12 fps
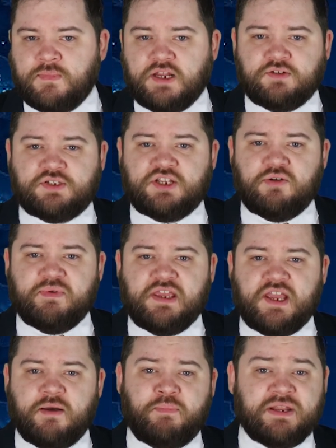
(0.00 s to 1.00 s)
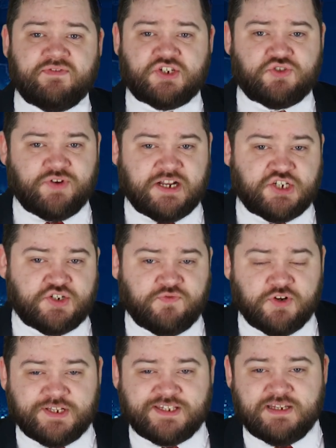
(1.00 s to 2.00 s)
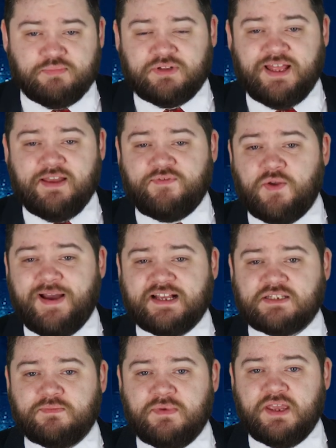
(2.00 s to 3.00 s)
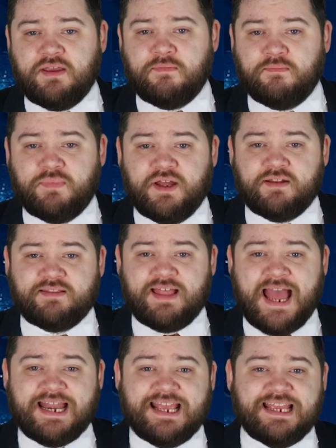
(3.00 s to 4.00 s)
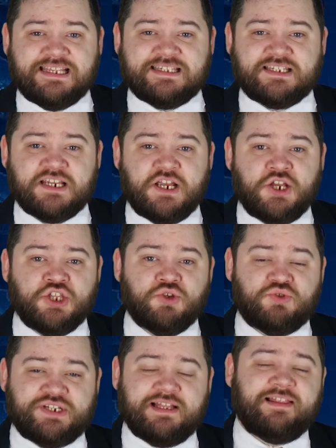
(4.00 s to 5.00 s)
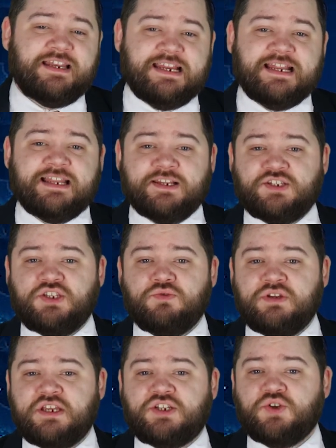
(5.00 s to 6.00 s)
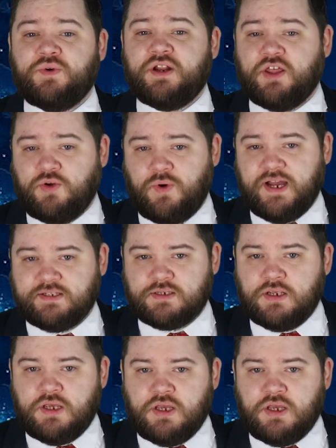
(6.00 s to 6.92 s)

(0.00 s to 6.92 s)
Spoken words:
It'll still be a bit of a stretch for it to see play if you ask me, but that is utility that is unique to it otherwise.